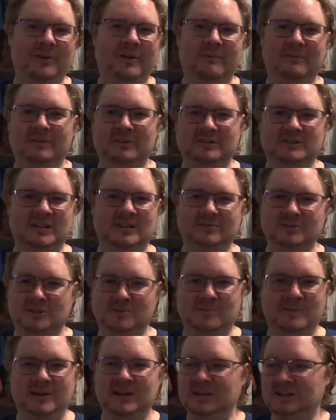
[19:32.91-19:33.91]
That we just give a
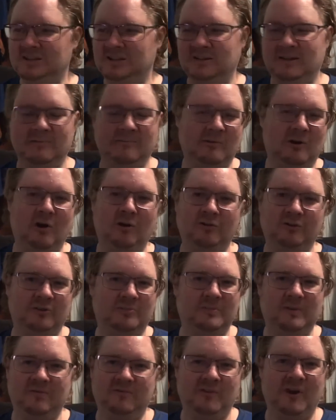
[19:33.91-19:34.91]
speech and then we'll all
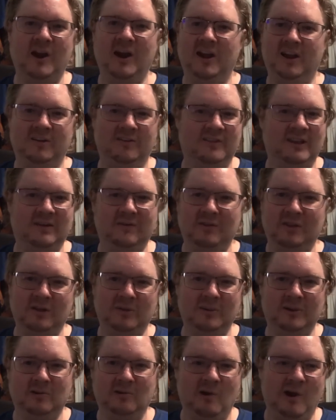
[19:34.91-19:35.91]
just be friends and everything
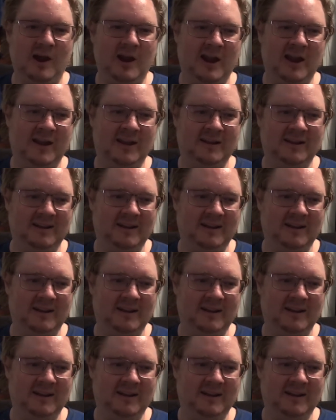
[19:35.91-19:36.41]
will be great.